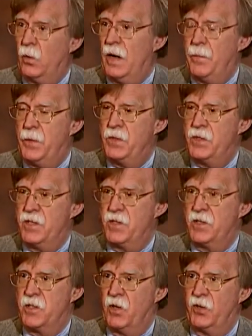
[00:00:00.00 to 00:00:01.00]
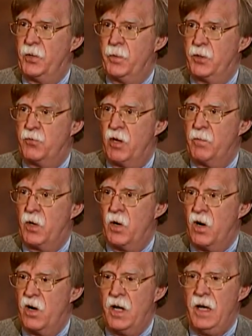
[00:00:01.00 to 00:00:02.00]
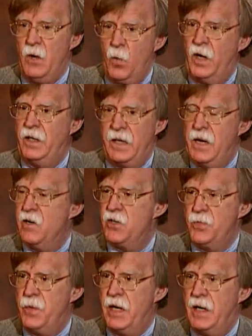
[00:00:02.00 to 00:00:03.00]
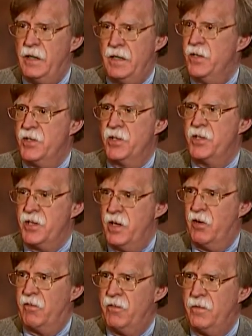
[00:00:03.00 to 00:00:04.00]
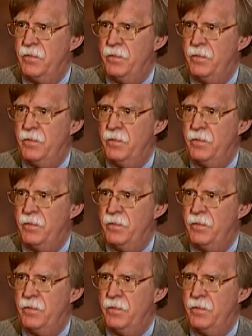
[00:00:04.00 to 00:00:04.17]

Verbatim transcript: weapons as its ultimate trump card. What it cares about is itself.